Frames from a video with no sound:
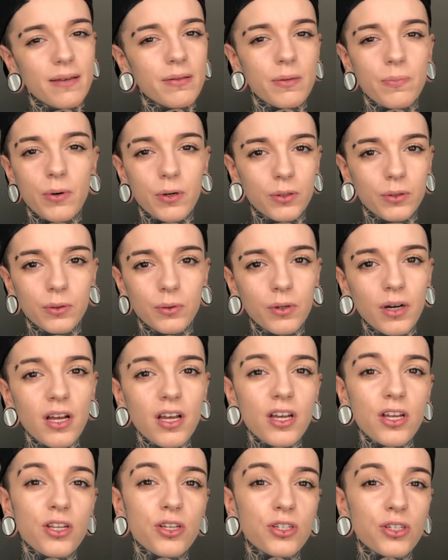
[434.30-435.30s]
bottle,
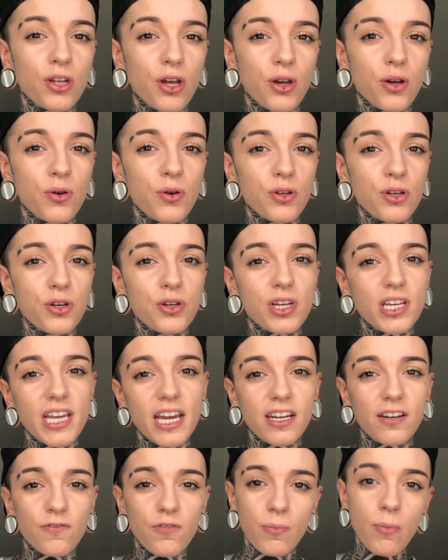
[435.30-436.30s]
so you can get
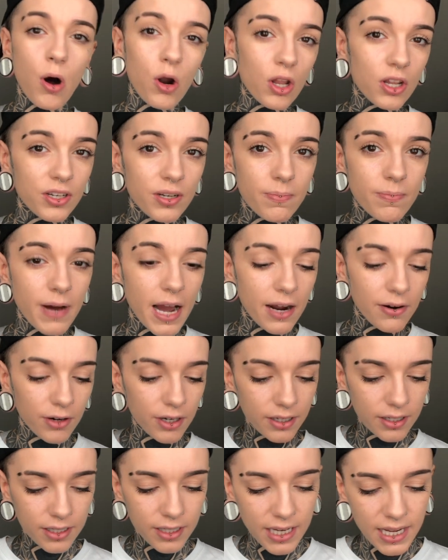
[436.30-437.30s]
it from Holland &
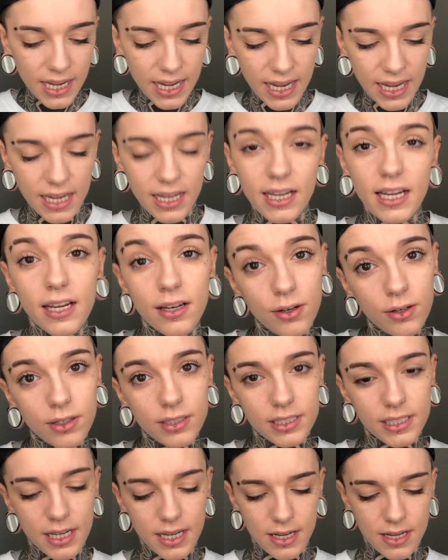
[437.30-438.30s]
Barrett. It
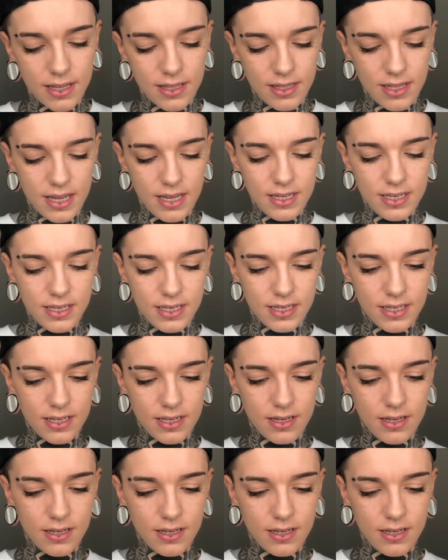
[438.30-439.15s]
looks like this.